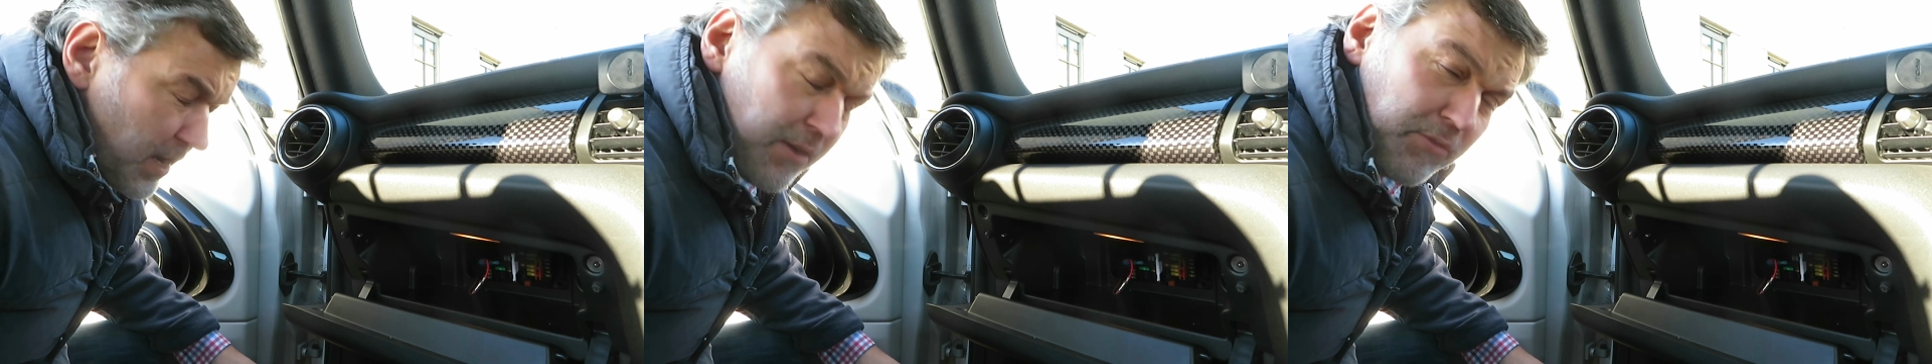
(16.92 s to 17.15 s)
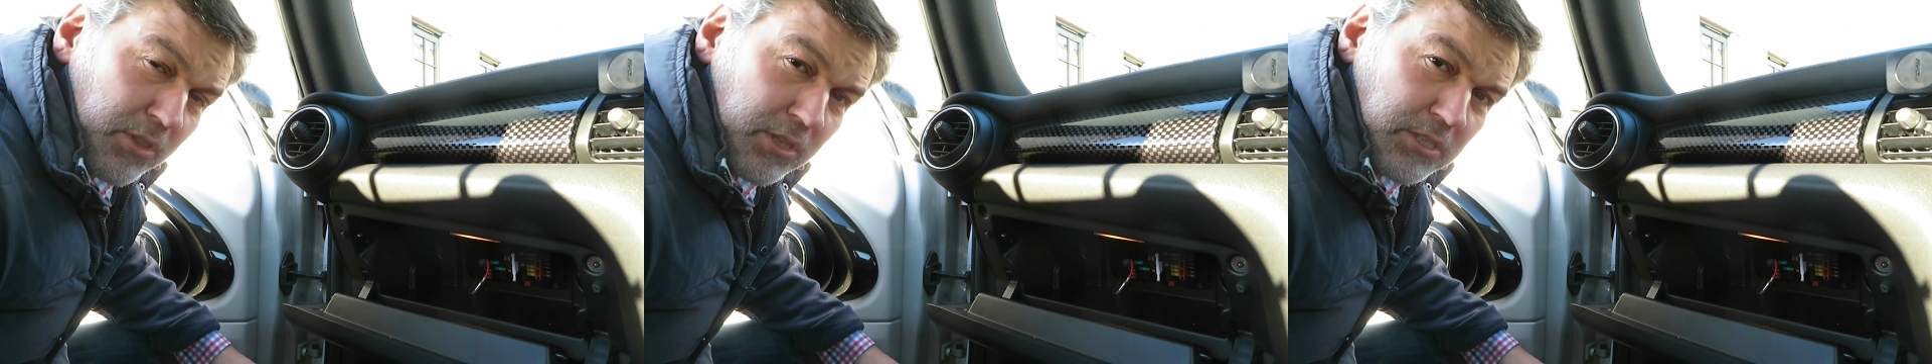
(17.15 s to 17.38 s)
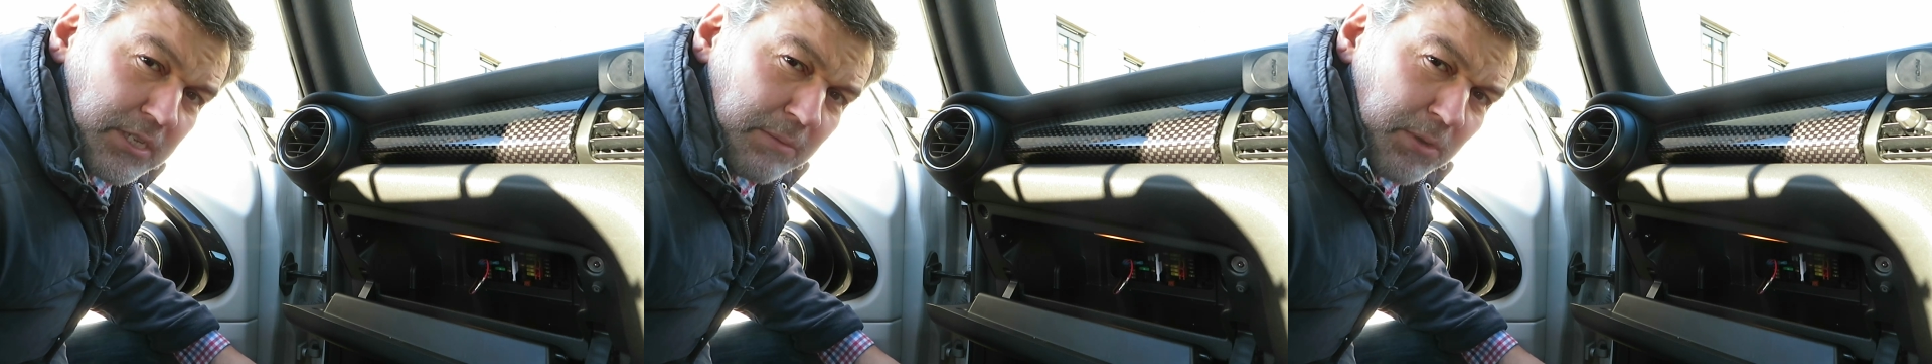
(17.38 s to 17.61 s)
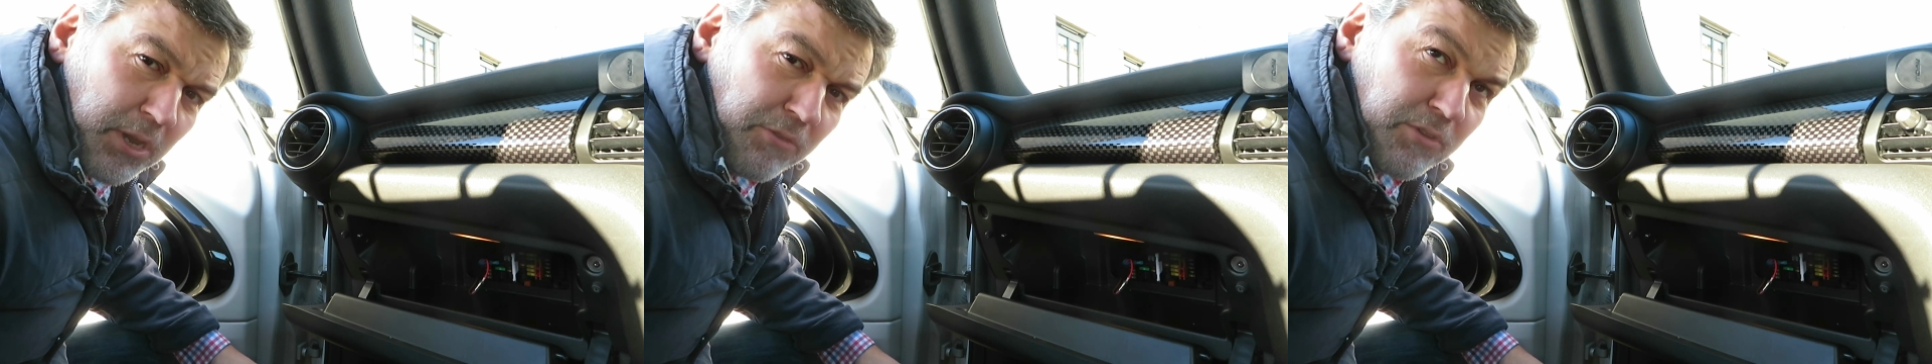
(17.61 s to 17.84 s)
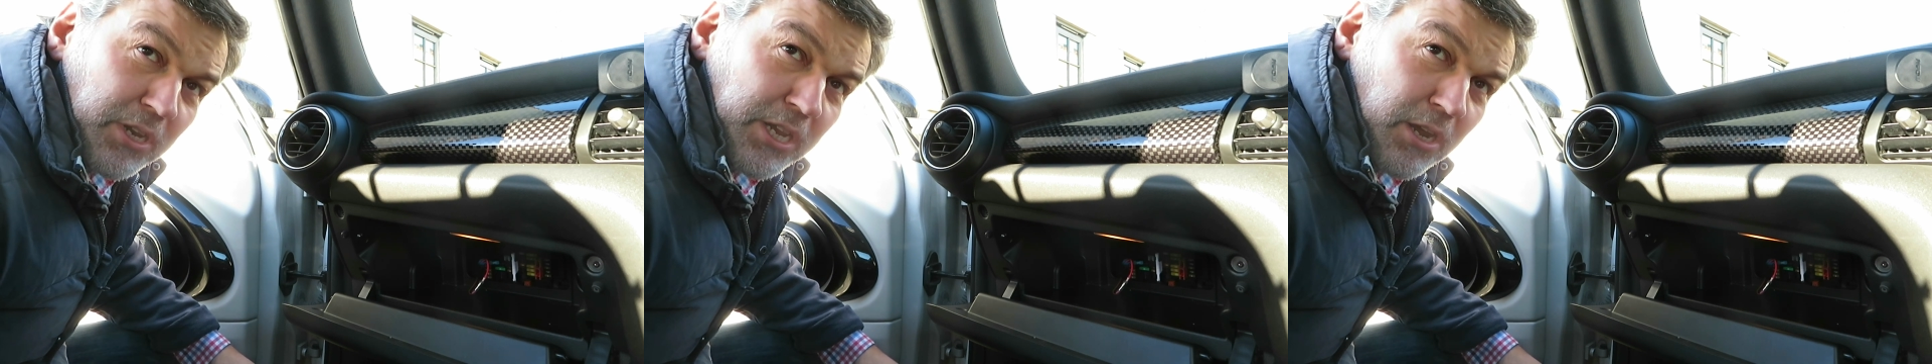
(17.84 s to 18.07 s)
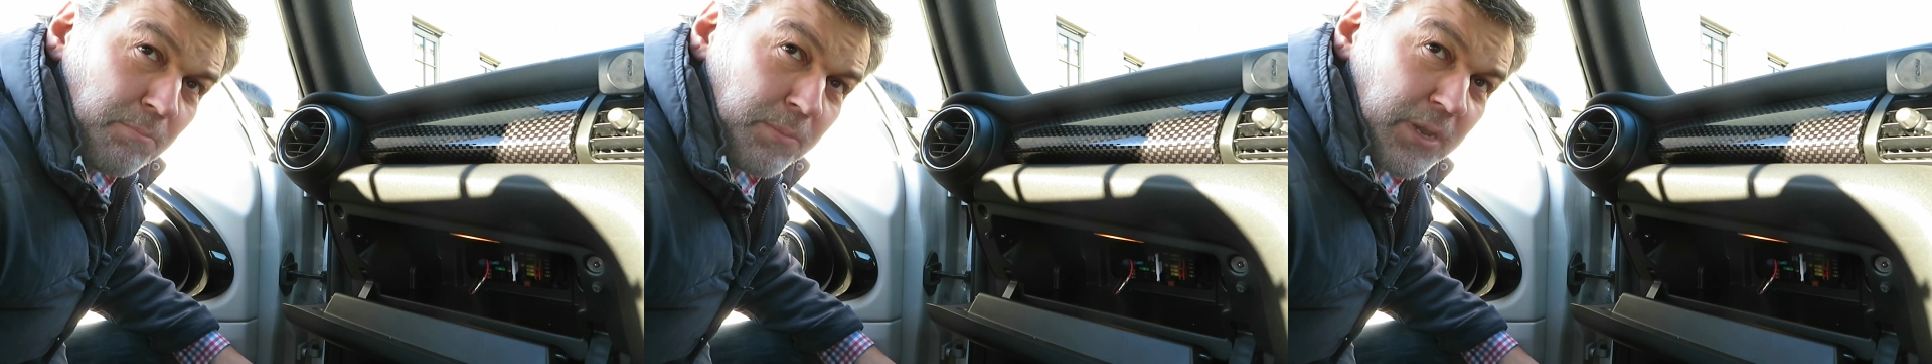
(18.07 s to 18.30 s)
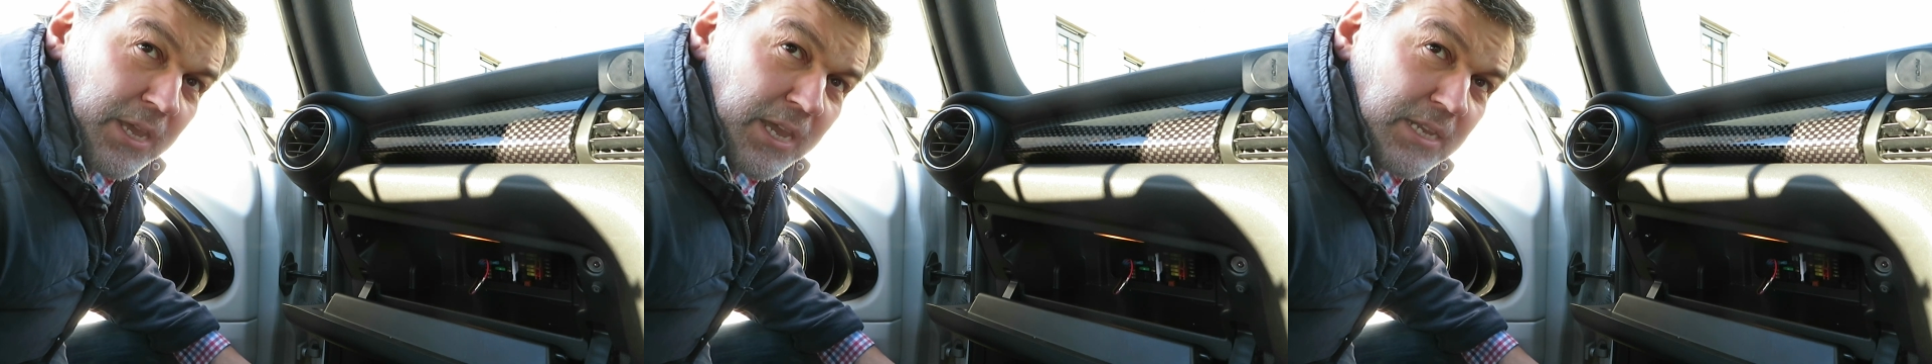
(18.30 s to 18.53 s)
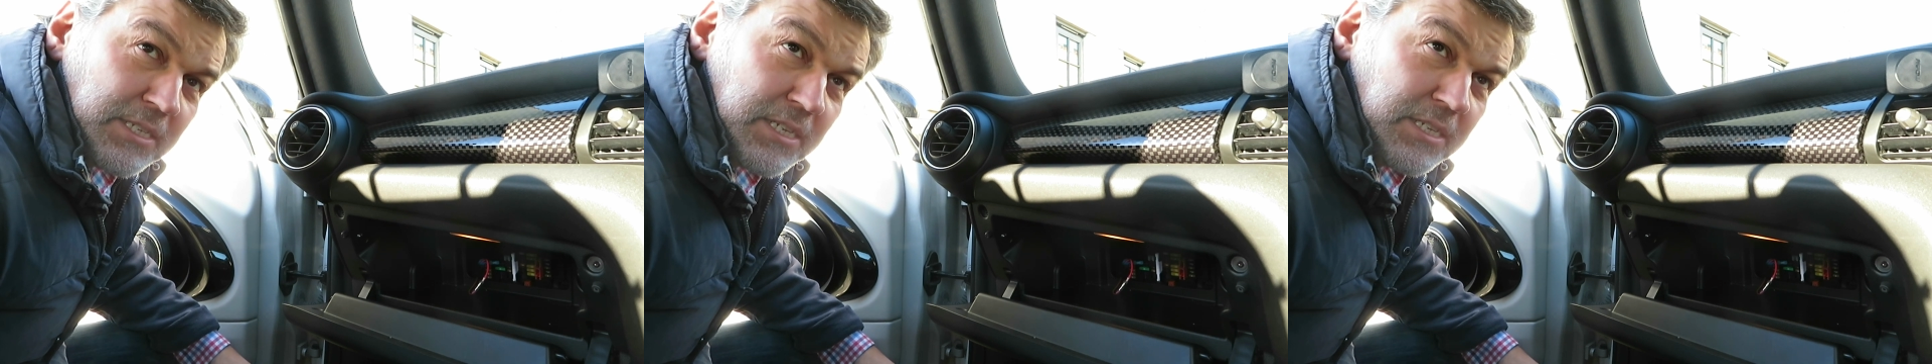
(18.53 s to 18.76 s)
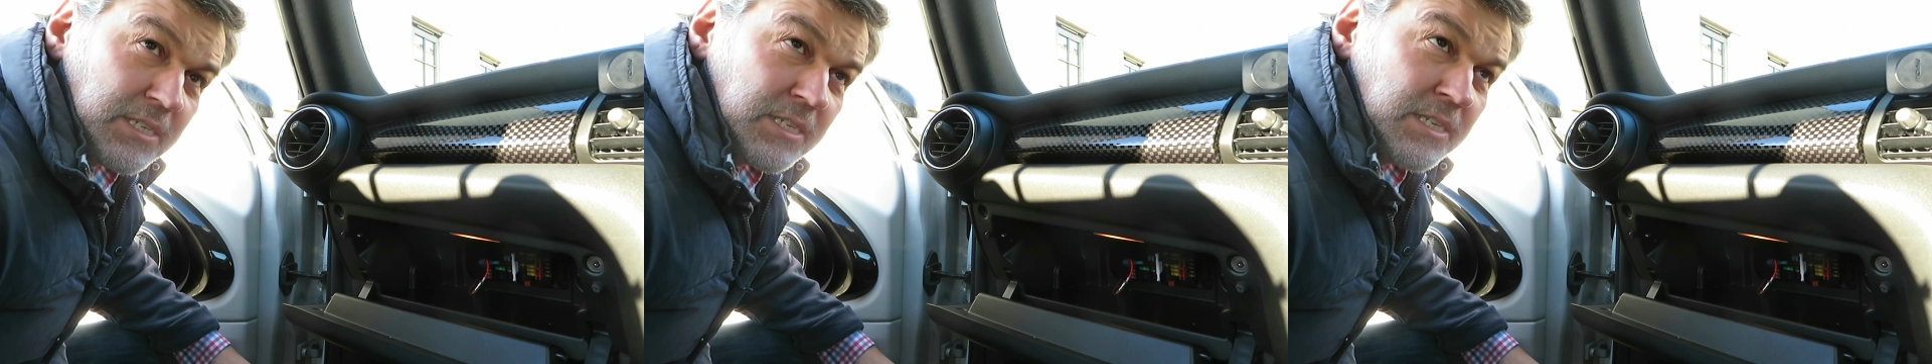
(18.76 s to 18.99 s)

everything seemed overly complicated.